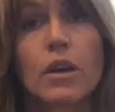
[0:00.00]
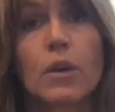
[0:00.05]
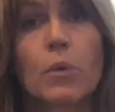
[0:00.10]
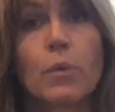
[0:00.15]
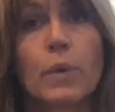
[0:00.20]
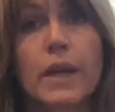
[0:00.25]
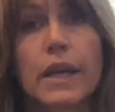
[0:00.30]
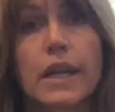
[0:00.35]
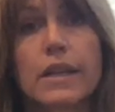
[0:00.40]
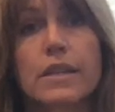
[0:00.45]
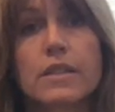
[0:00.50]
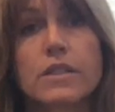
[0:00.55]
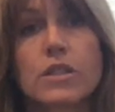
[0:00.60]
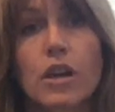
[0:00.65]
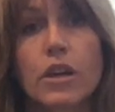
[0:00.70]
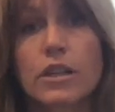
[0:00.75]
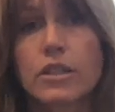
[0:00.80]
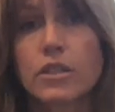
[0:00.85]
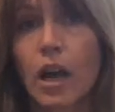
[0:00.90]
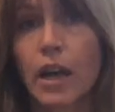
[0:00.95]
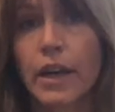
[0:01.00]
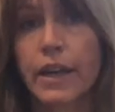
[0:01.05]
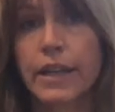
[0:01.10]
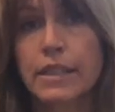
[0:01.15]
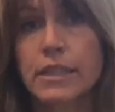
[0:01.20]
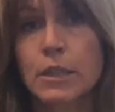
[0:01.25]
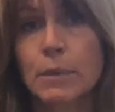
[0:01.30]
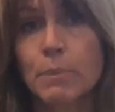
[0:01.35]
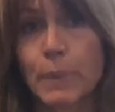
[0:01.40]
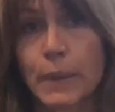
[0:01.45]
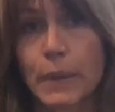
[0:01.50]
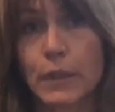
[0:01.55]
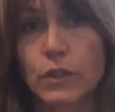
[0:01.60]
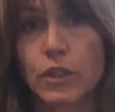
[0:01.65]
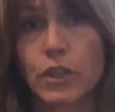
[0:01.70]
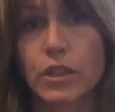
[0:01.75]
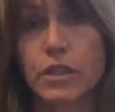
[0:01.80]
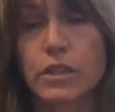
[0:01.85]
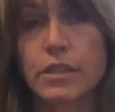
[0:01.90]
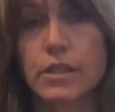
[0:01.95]
We started talking to
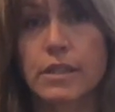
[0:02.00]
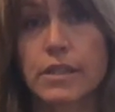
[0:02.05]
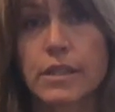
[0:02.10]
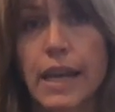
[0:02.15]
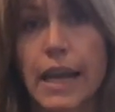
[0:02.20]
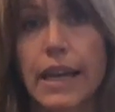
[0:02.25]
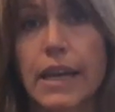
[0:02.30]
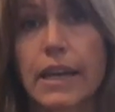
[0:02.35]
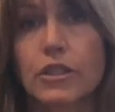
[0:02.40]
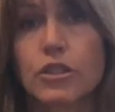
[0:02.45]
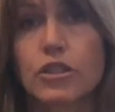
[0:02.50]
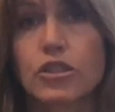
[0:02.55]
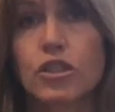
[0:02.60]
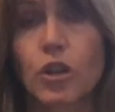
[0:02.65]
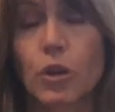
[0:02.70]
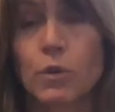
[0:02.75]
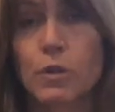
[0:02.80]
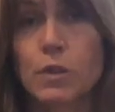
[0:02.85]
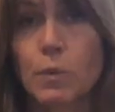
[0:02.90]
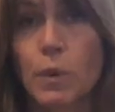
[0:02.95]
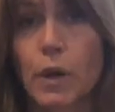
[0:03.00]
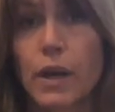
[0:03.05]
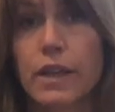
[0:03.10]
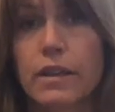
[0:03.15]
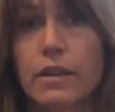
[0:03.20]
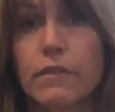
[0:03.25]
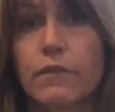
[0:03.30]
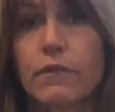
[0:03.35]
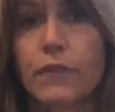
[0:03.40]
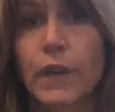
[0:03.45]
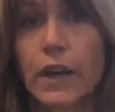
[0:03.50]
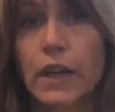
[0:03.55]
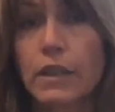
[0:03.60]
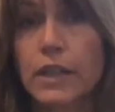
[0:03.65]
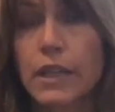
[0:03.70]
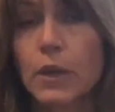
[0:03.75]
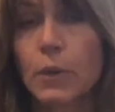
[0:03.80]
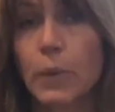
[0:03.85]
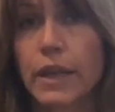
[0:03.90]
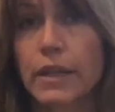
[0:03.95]
builders and chose one
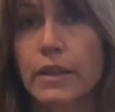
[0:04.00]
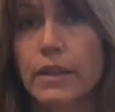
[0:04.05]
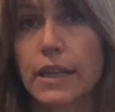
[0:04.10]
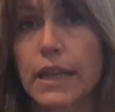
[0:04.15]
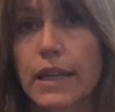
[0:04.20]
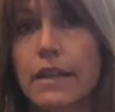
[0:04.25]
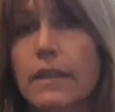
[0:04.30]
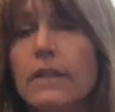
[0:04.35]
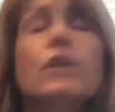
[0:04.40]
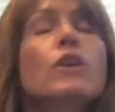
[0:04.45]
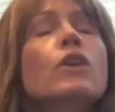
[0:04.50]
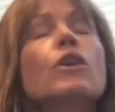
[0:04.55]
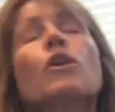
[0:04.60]
fairly quickly.